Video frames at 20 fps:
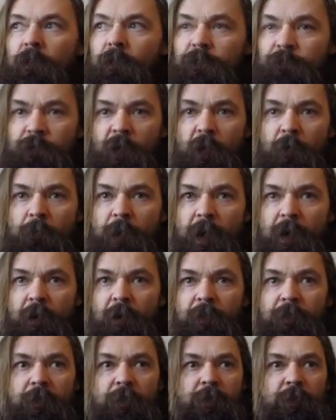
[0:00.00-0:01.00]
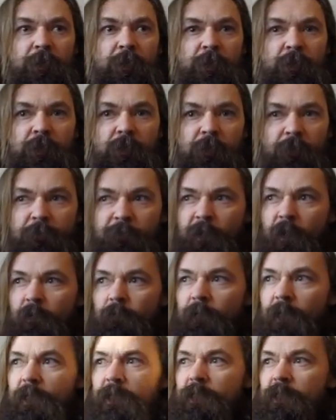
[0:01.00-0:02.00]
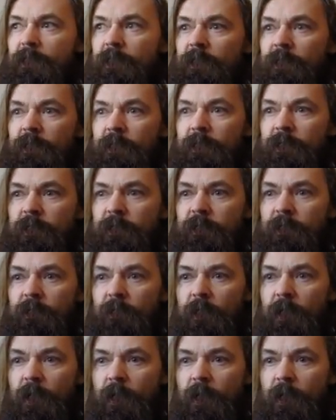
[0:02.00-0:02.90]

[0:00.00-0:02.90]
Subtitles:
trail marathons, fell races,